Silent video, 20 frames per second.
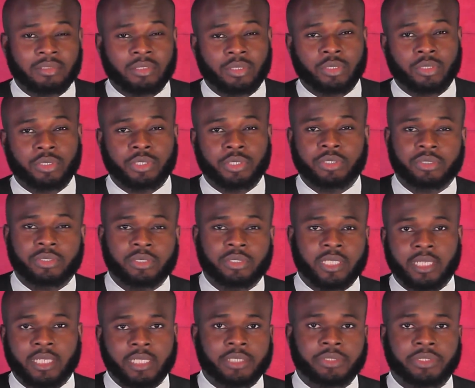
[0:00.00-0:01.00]
due to
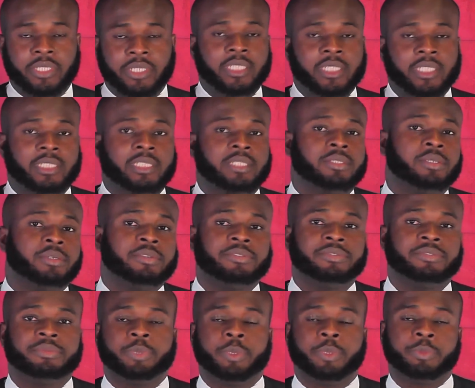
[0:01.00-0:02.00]
the intricacies of
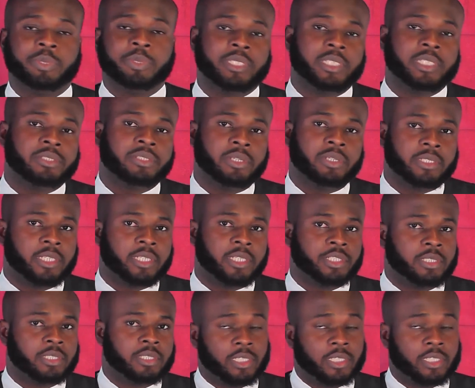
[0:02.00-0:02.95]
property transactions,